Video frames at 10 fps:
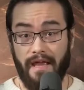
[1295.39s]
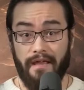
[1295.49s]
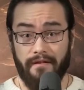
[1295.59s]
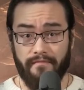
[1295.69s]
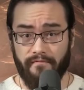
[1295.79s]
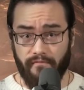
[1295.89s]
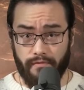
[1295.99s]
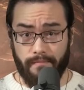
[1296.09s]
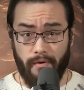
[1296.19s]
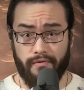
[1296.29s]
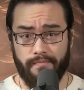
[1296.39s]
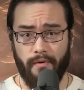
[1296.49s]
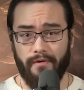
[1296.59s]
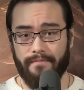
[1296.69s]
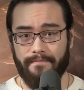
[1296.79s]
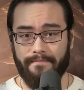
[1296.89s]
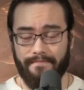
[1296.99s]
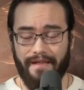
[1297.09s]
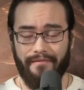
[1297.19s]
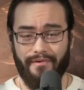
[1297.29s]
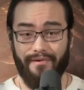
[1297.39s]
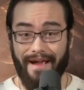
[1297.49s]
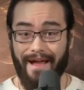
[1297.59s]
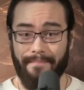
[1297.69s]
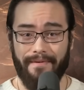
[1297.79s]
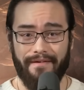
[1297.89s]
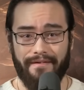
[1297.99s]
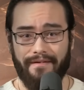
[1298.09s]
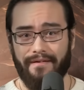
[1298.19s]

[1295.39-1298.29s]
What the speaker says: and for the most part, they were happy.